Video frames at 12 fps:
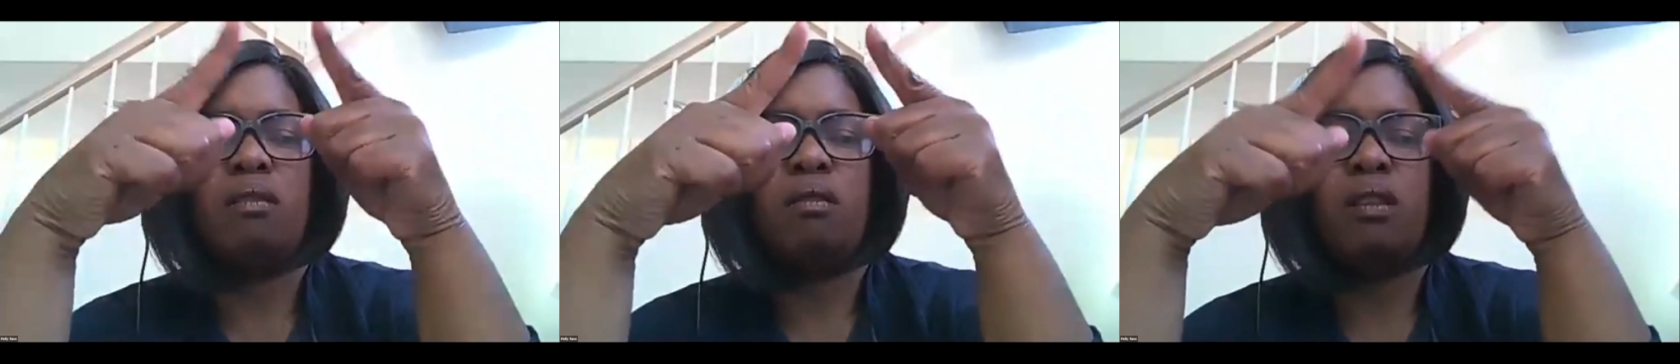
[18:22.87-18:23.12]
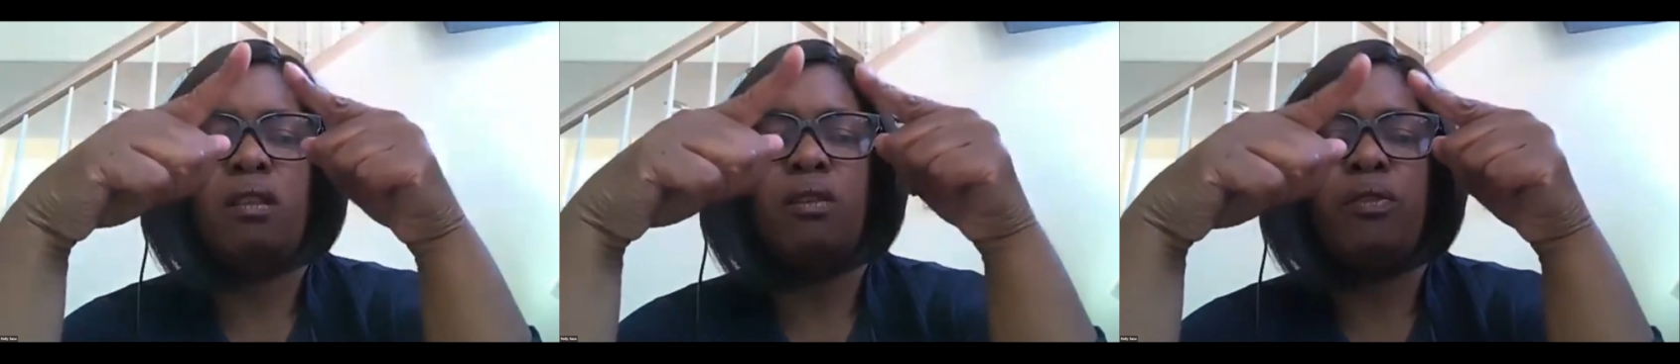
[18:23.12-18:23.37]

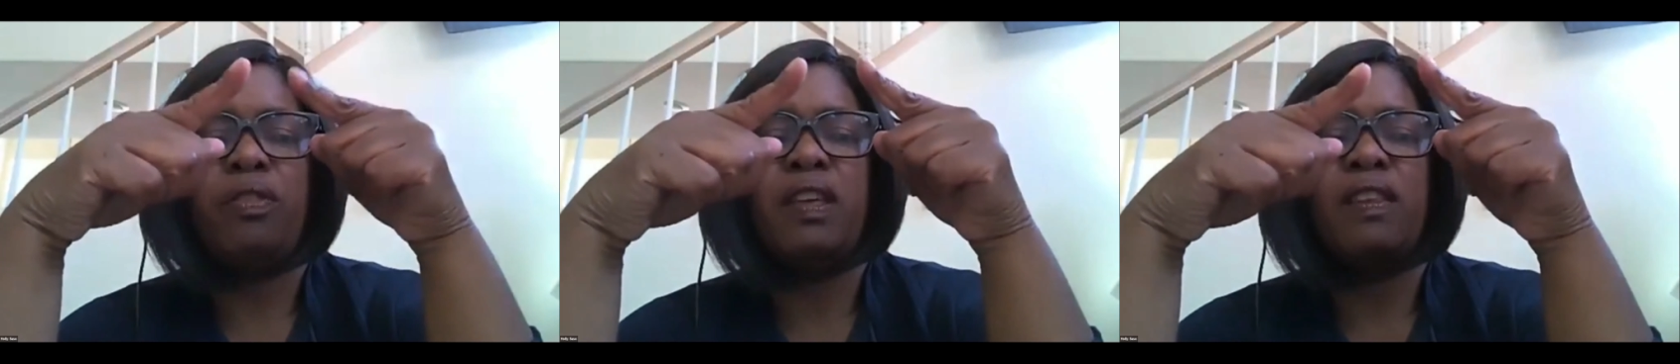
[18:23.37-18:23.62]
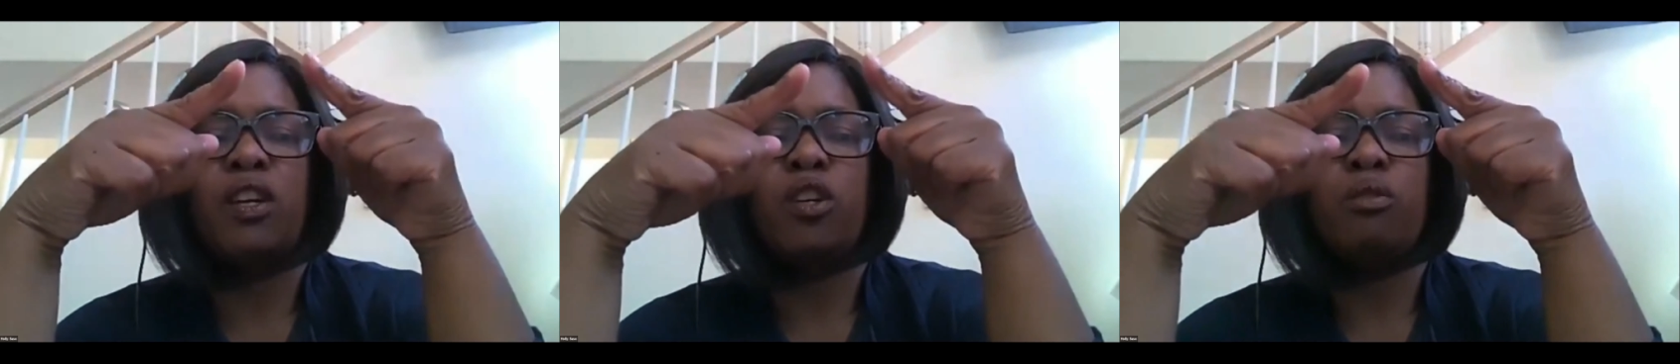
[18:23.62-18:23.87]
little thing
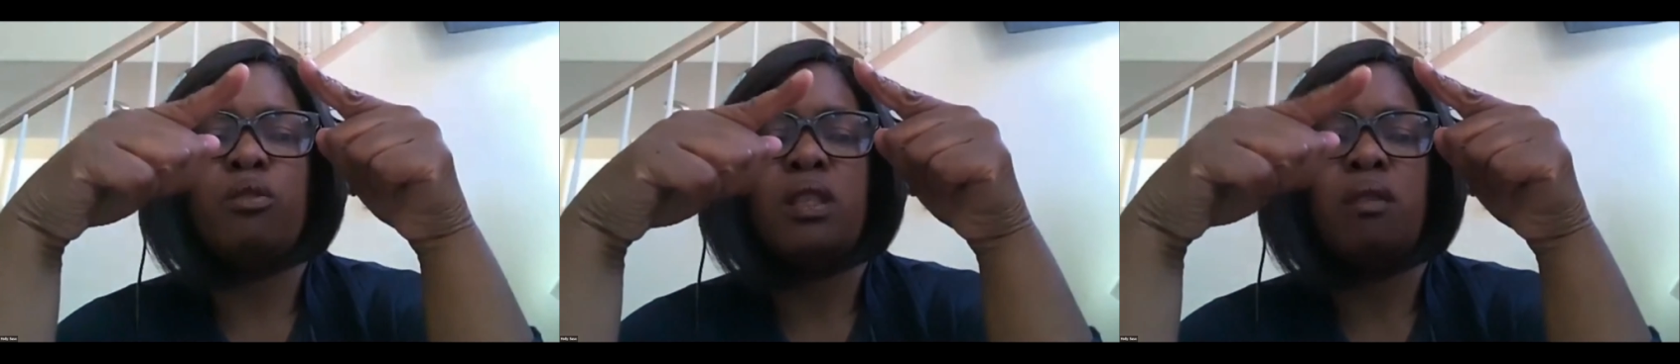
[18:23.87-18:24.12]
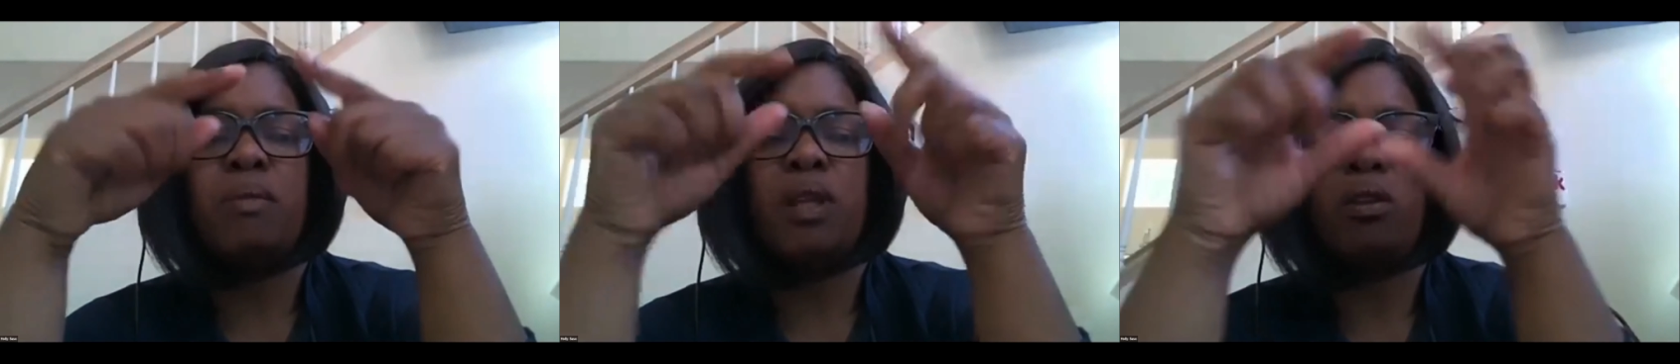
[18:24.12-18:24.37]
that goes in
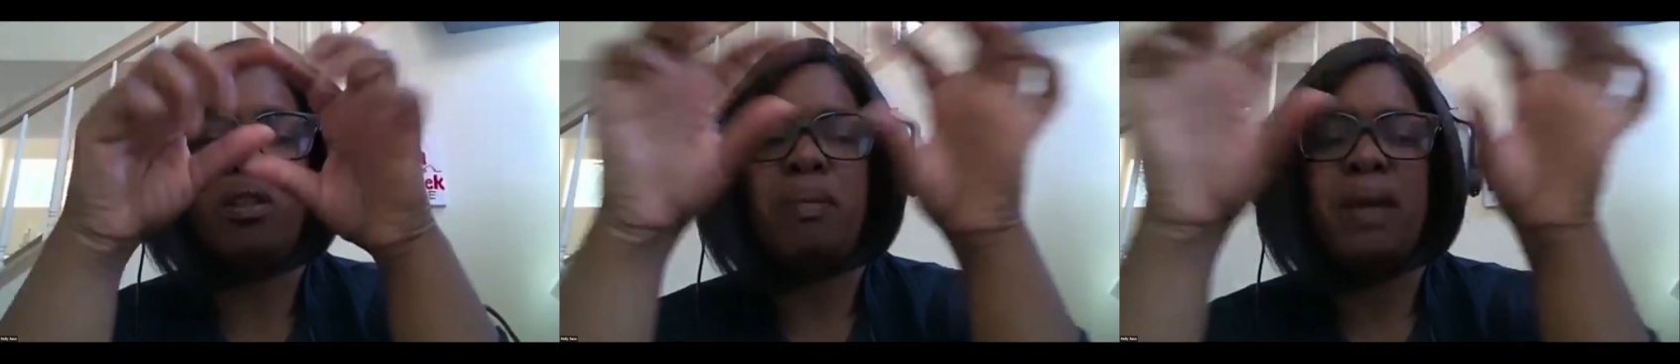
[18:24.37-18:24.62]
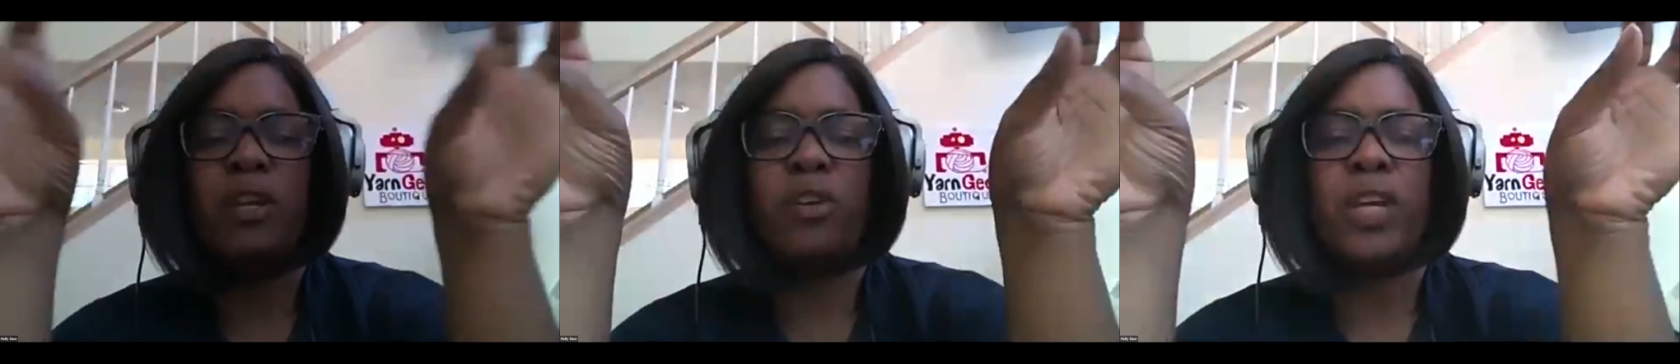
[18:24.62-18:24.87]
the middle to
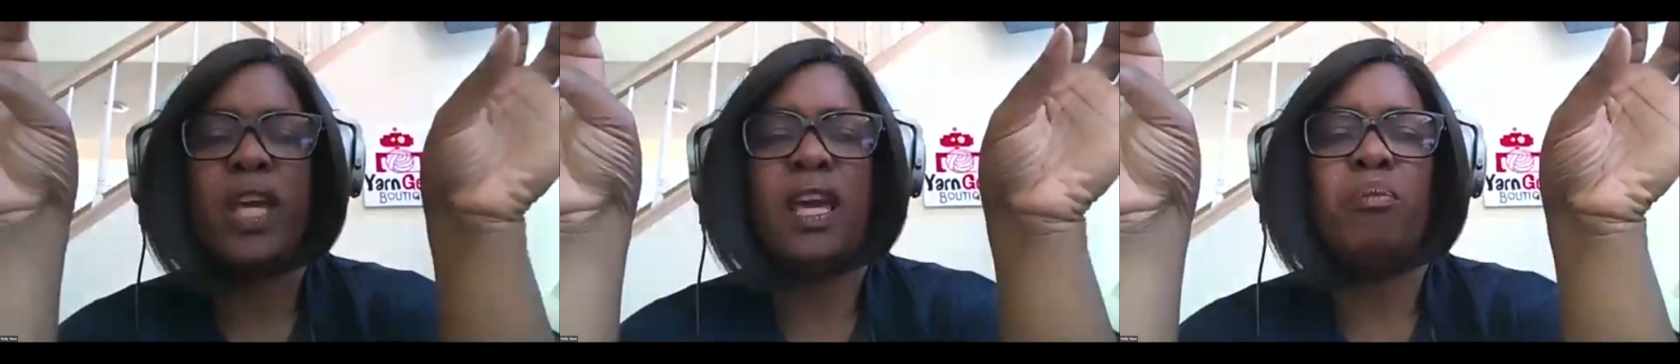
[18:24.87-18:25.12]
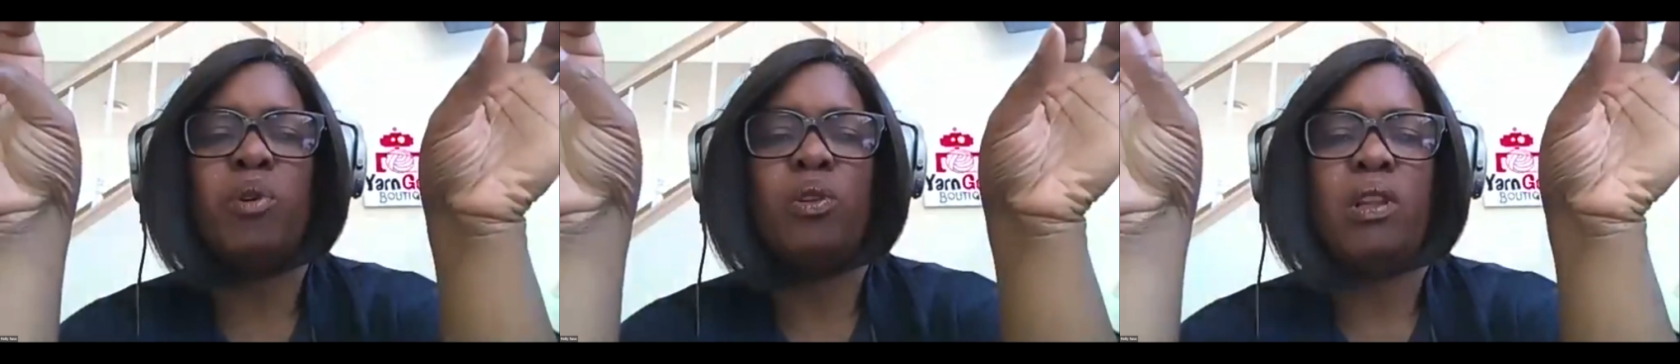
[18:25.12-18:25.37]
make your
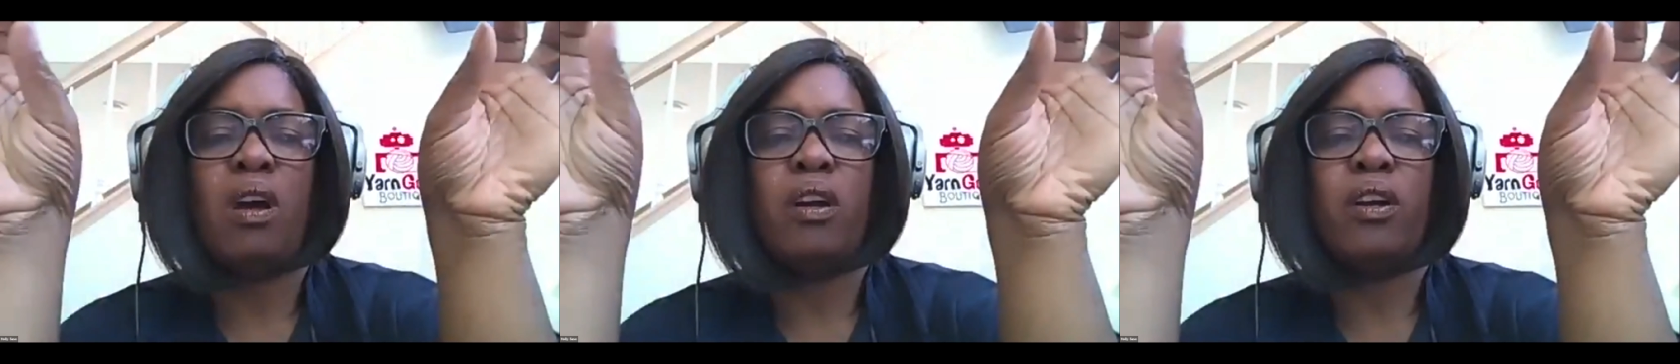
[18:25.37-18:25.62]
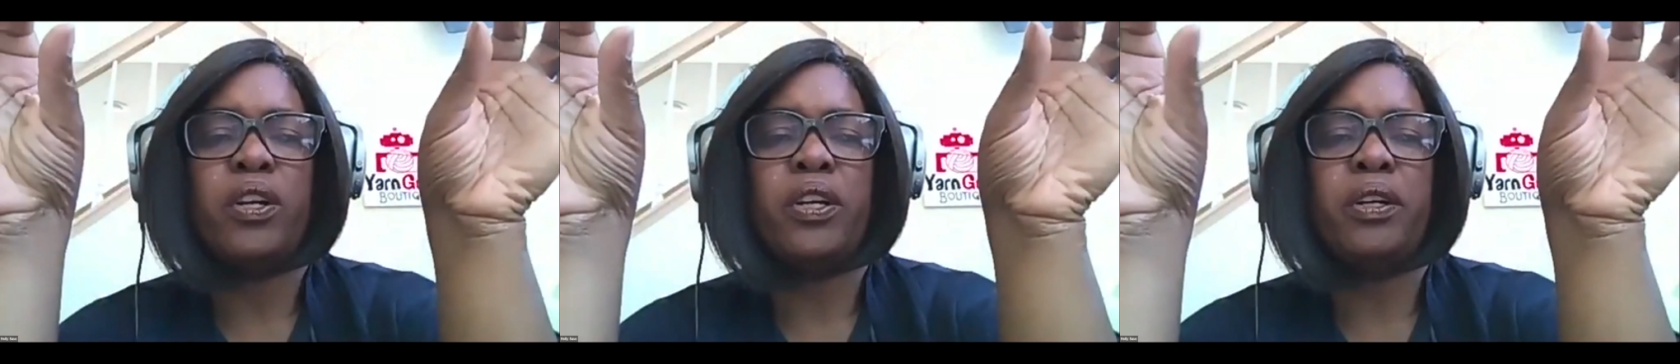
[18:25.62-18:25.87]
cable
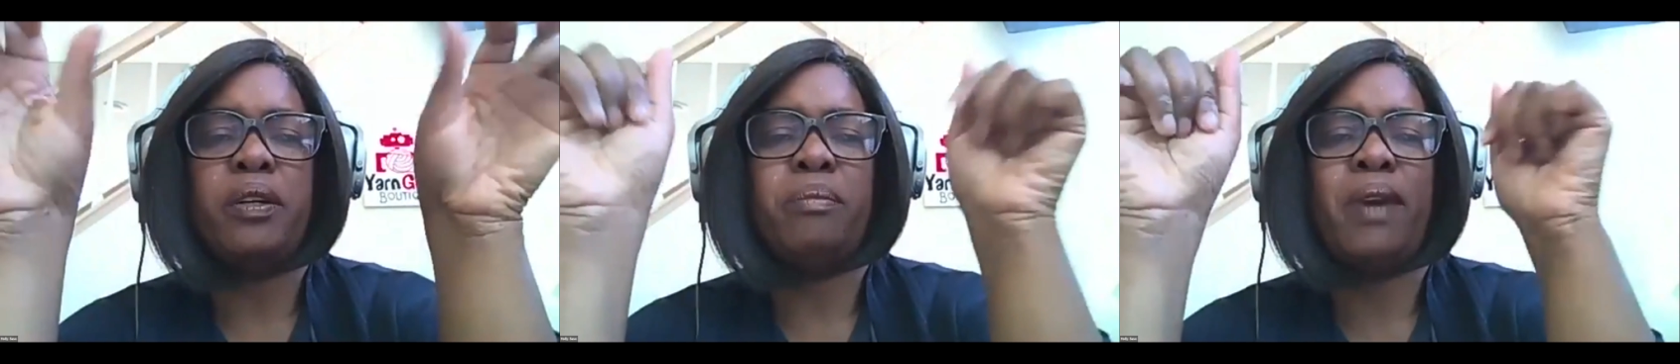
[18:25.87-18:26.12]
longer,